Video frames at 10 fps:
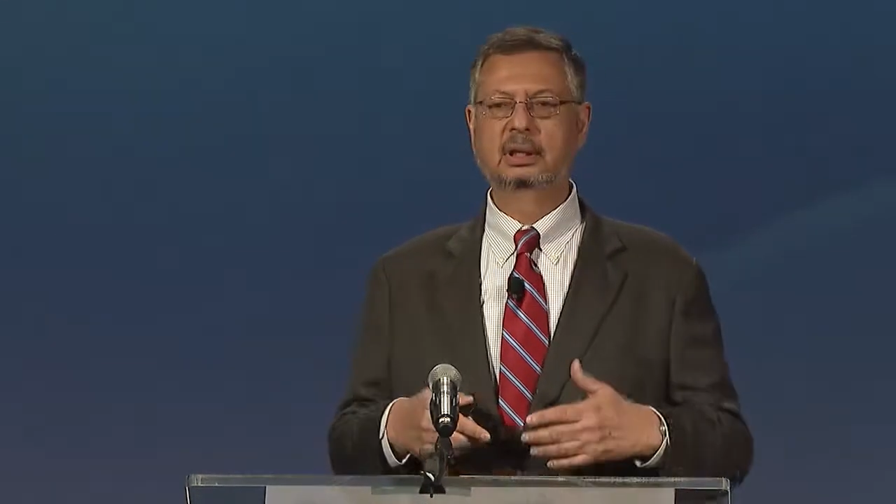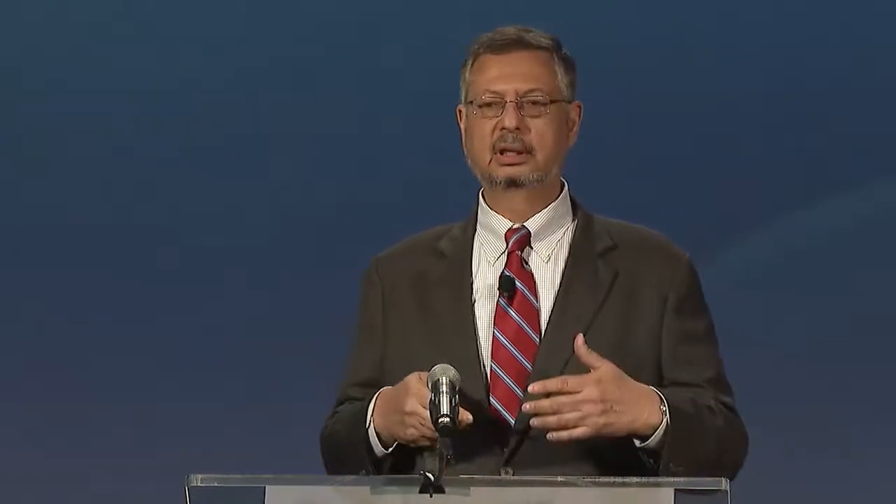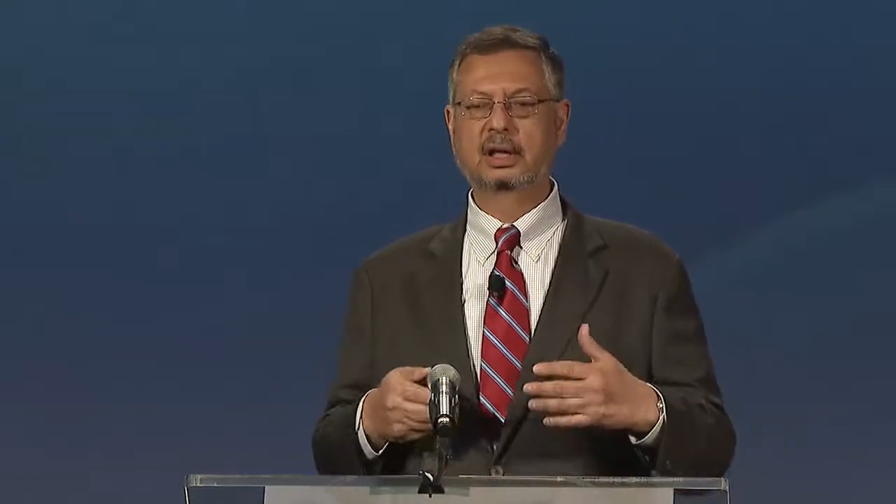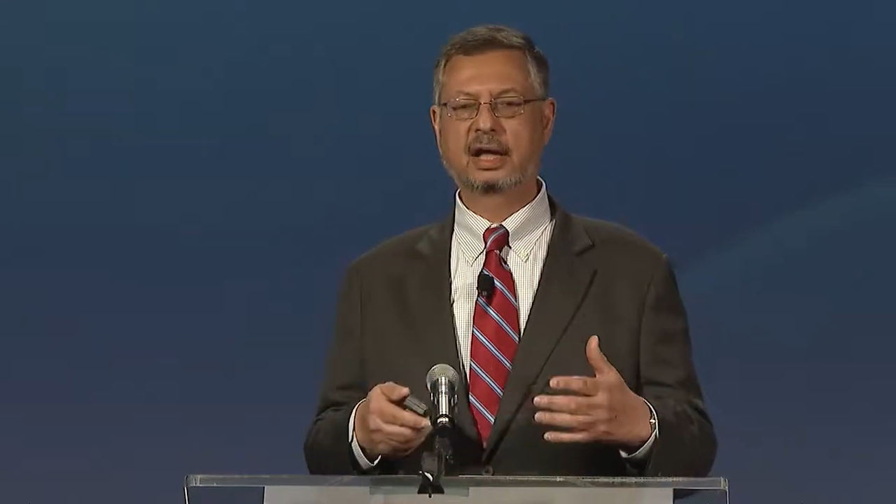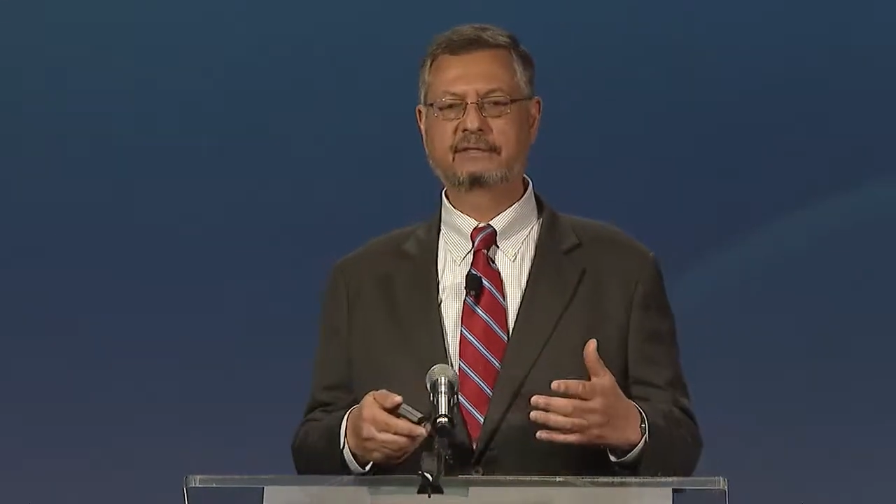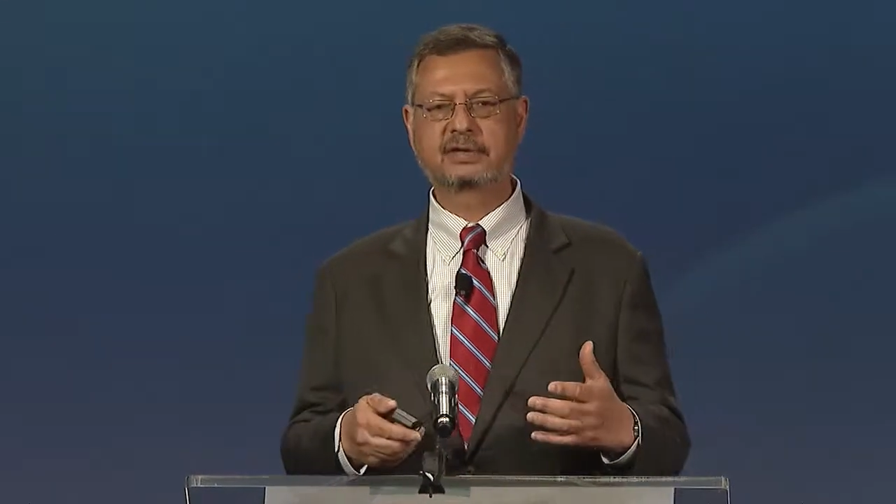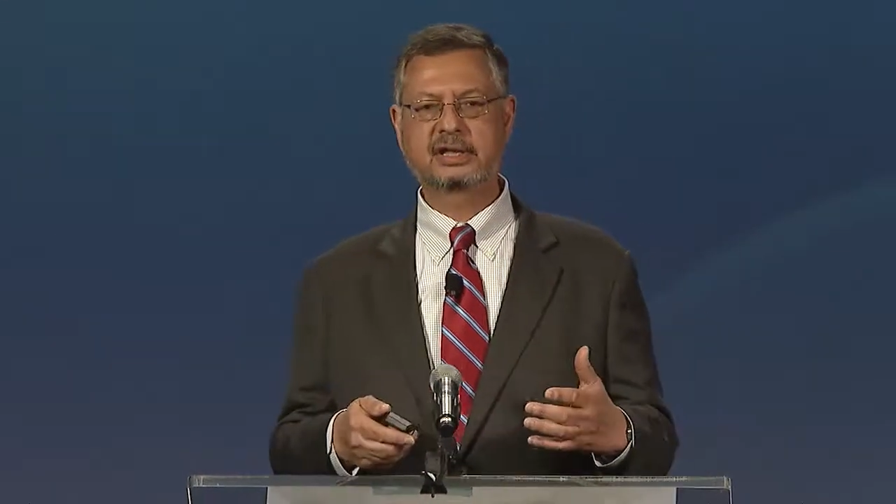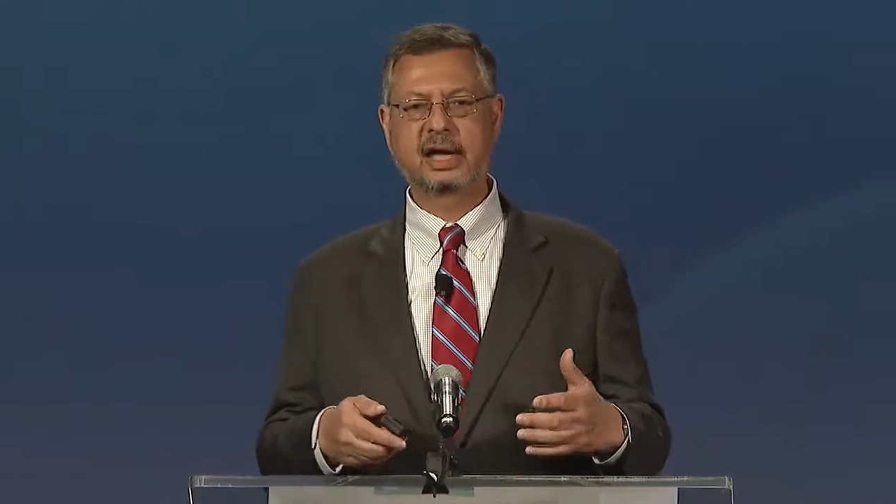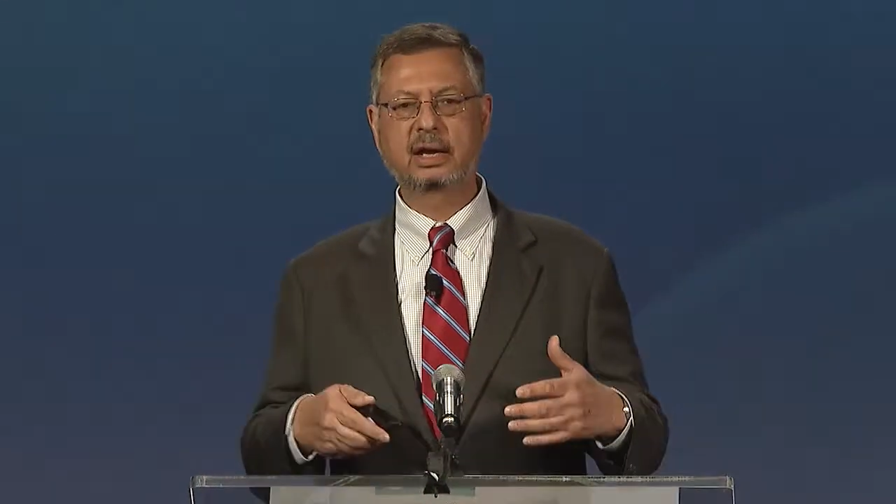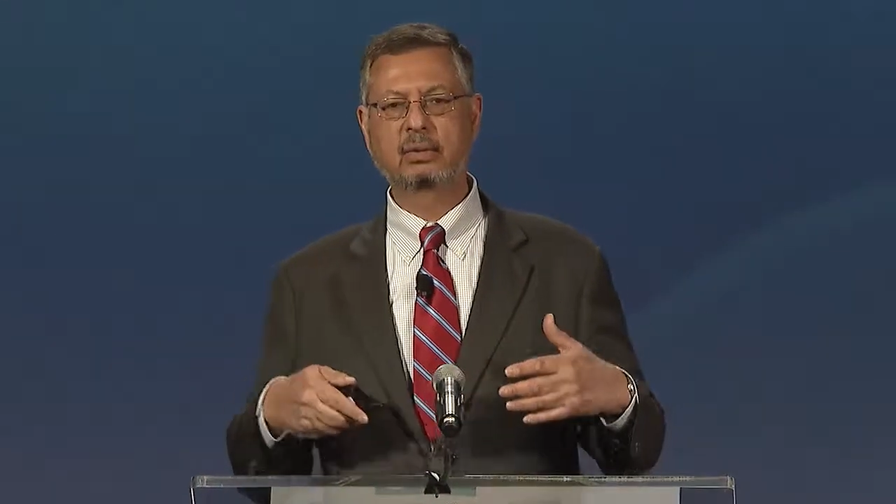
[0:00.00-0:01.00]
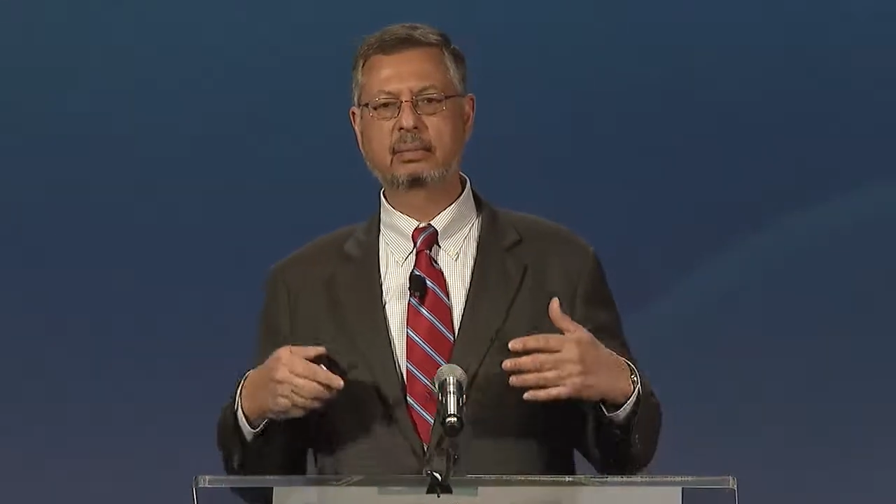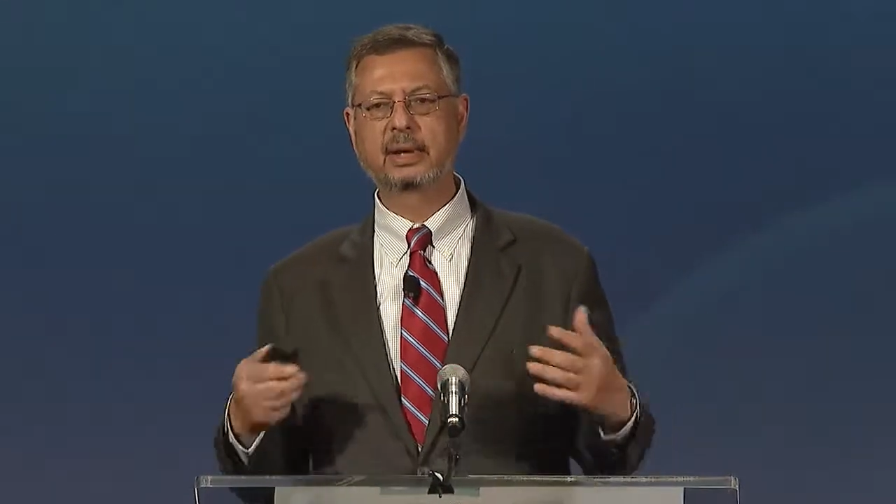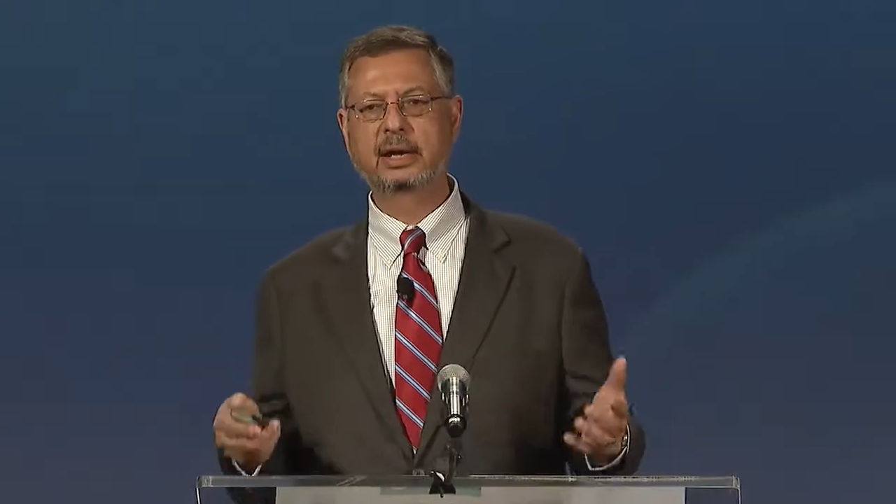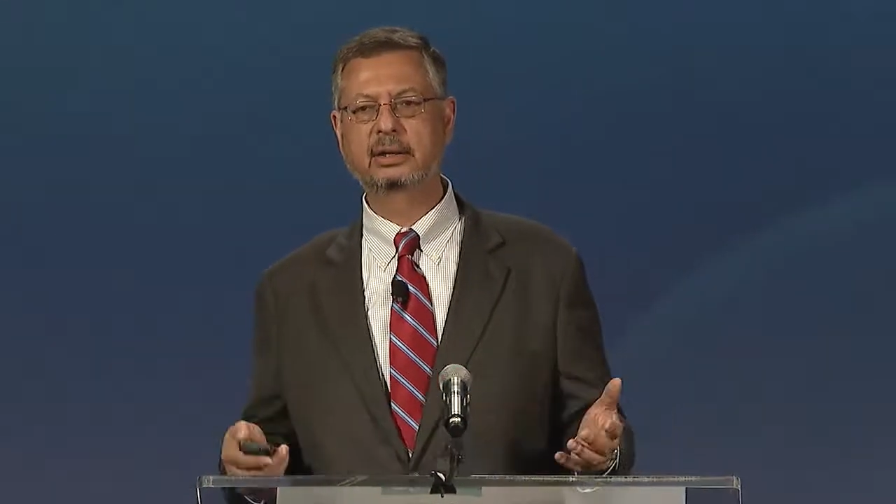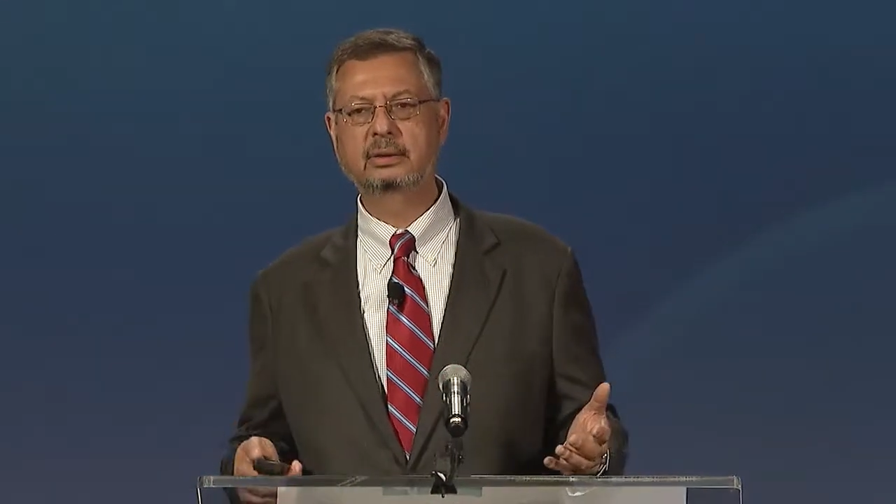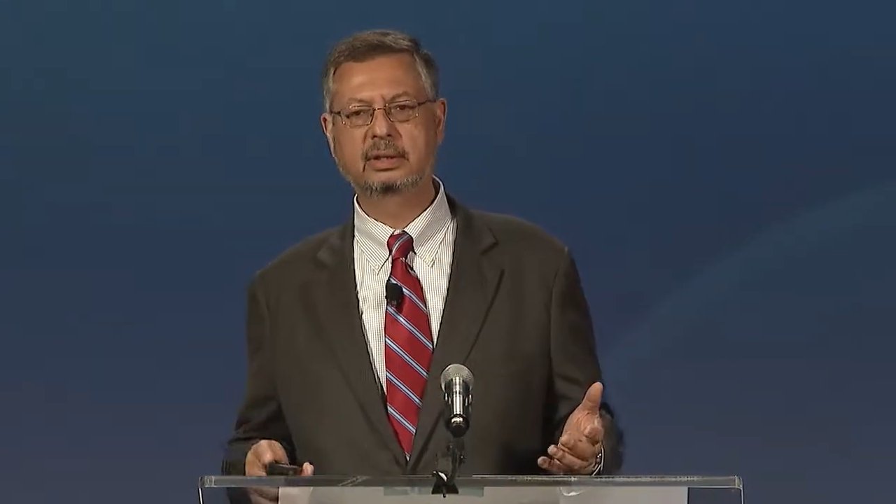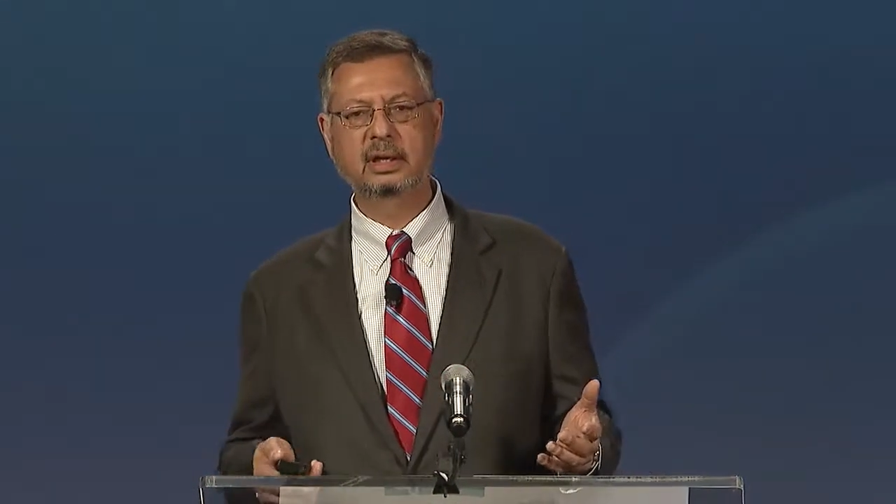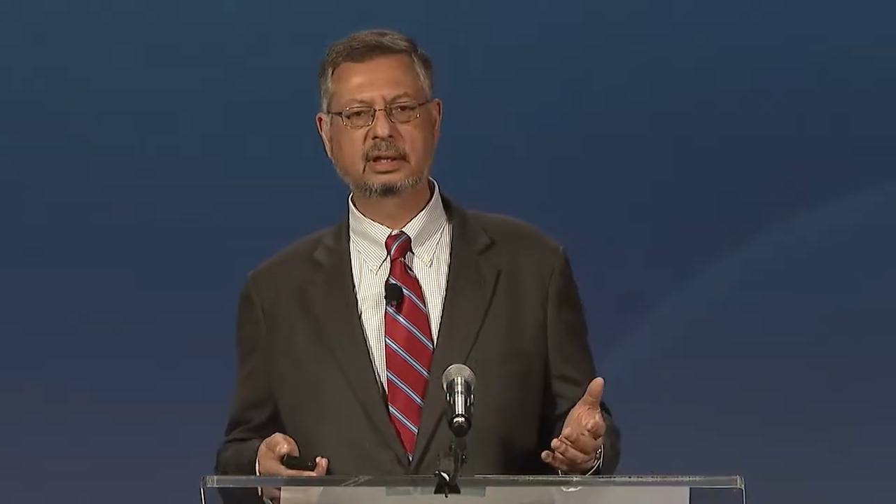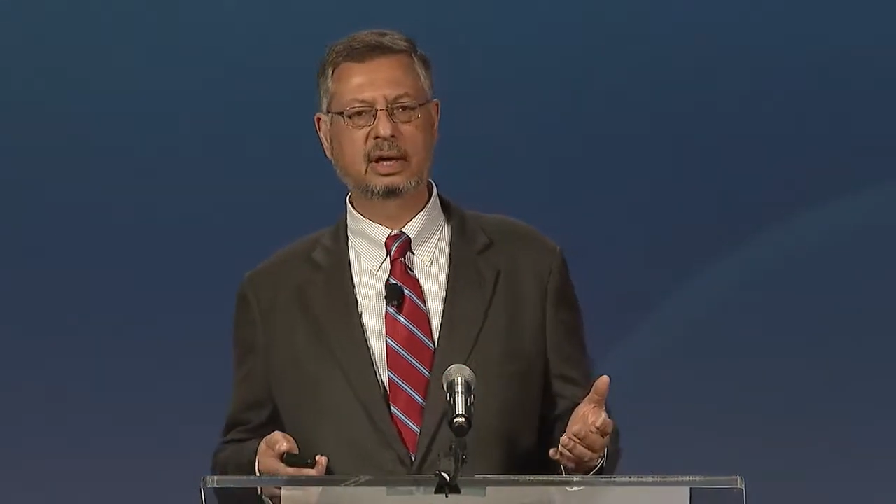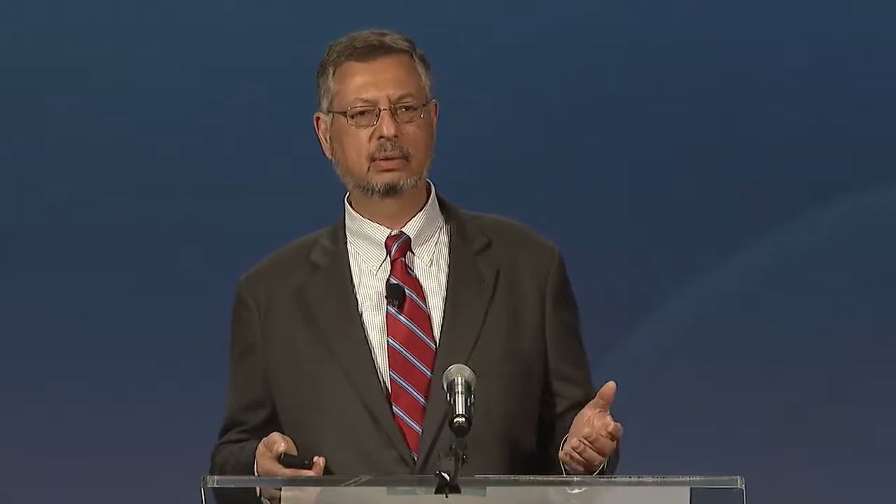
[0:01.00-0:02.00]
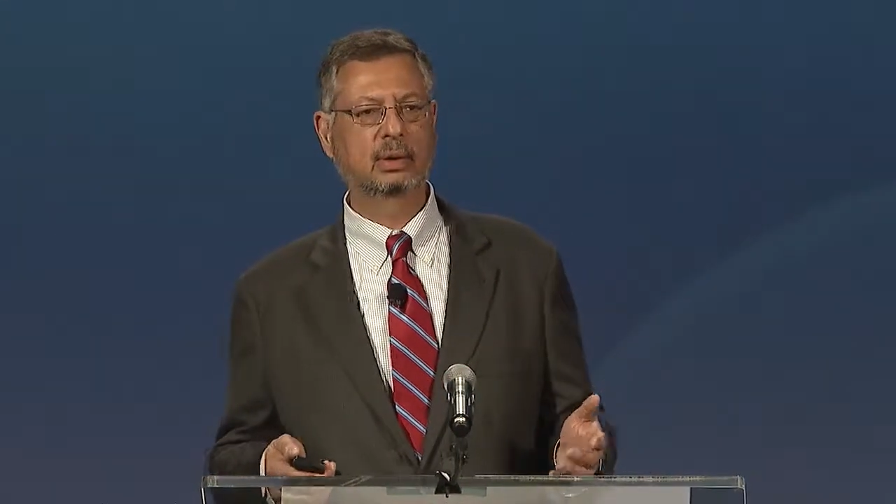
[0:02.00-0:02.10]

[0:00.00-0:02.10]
life estate remainder deed that